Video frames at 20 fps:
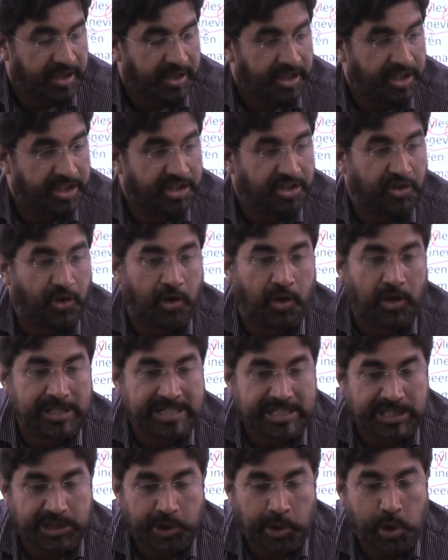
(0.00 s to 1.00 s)
is
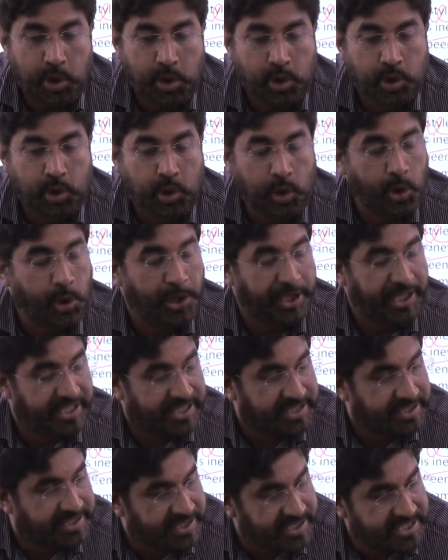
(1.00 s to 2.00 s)
also
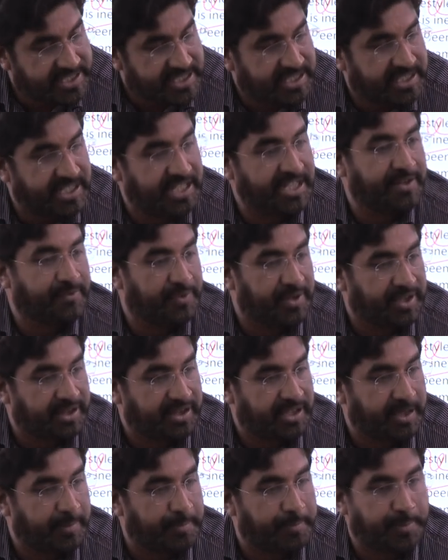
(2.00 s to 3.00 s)
coexisting with
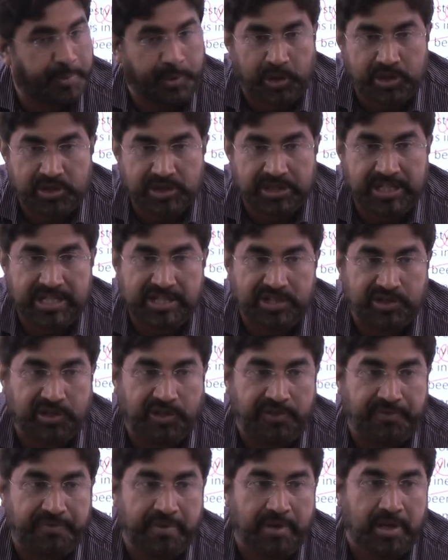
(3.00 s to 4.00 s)
the process
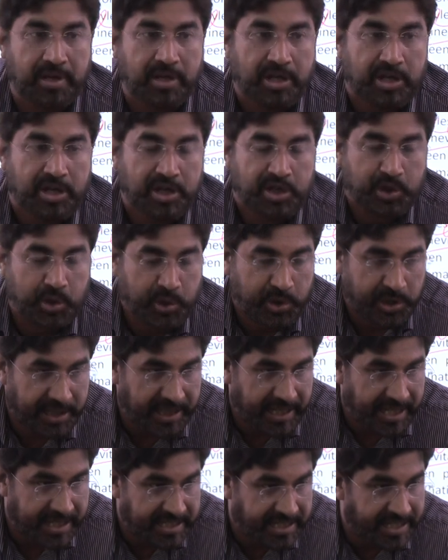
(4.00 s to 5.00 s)
of
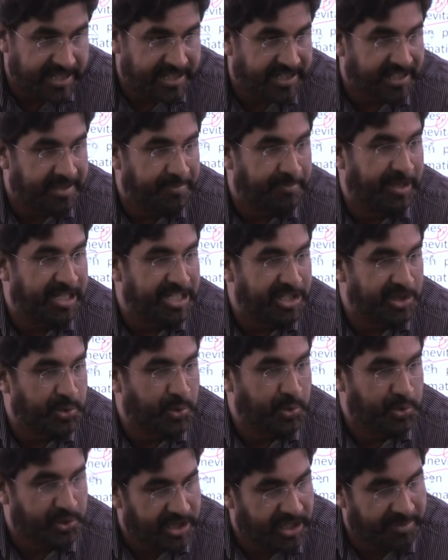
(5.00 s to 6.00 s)
socialization by
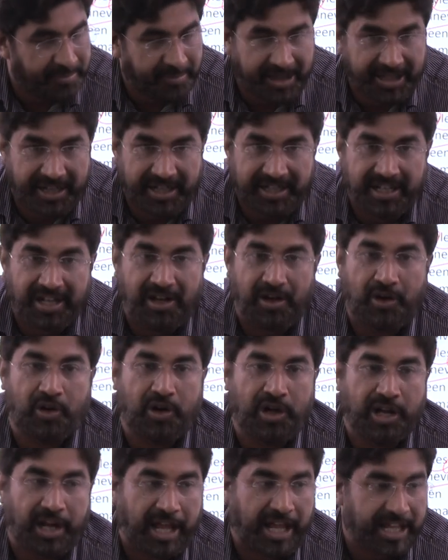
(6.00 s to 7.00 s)
social media,
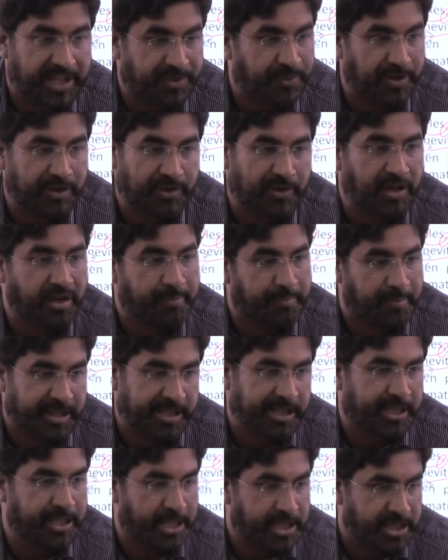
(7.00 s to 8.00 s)
or as we call
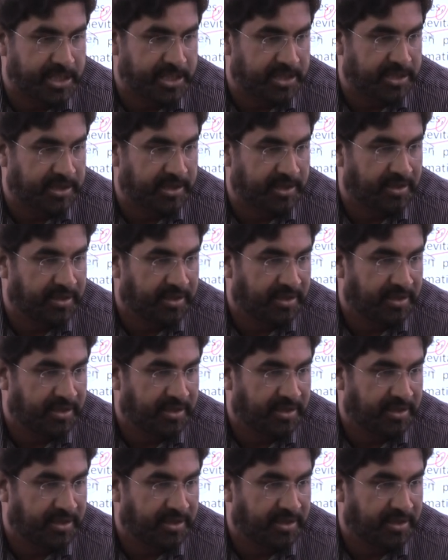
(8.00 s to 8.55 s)
mediatization.